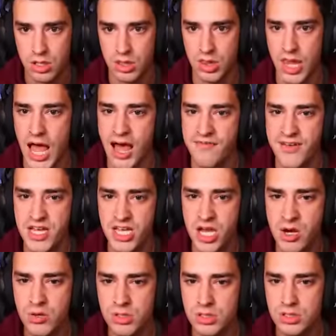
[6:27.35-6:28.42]
Lava
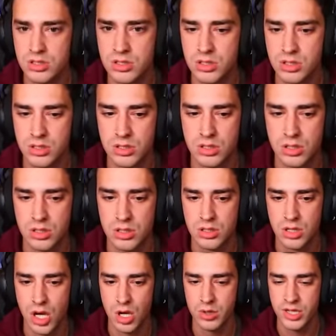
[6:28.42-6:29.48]
goat?
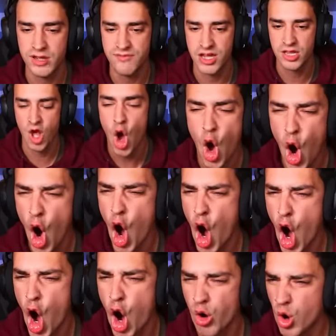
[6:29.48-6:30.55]
Only available,
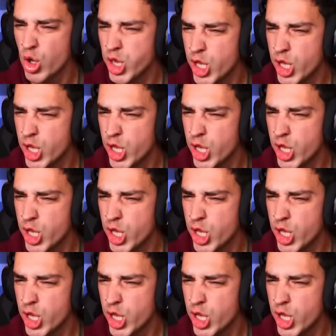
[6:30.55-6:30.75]
oh,